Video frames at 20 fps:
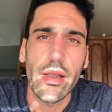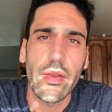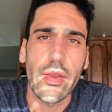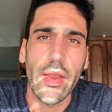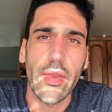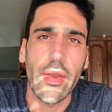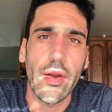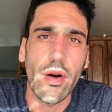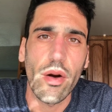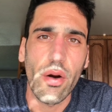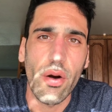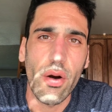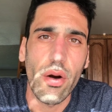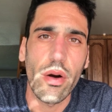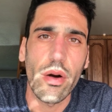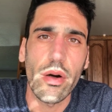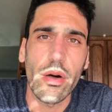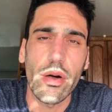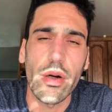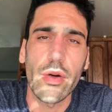there
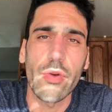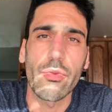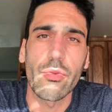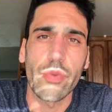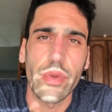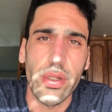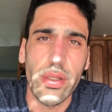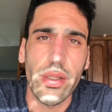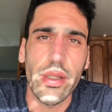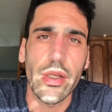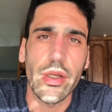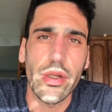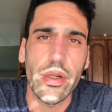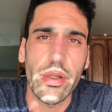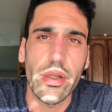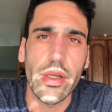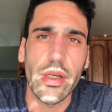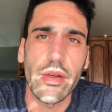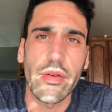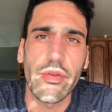are really good
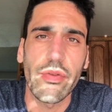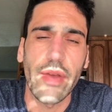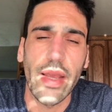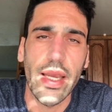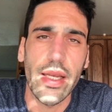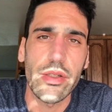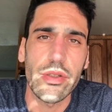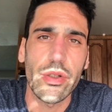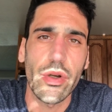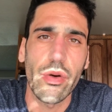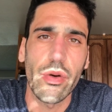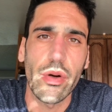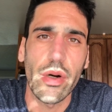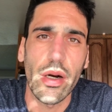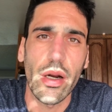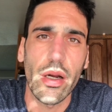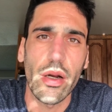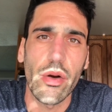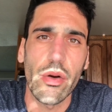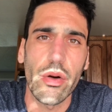looking fakes going
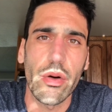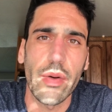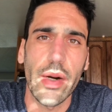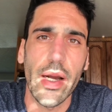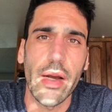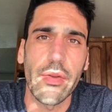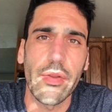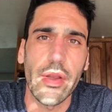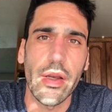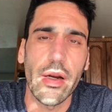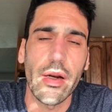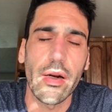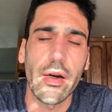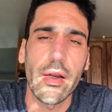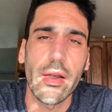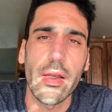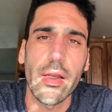around there,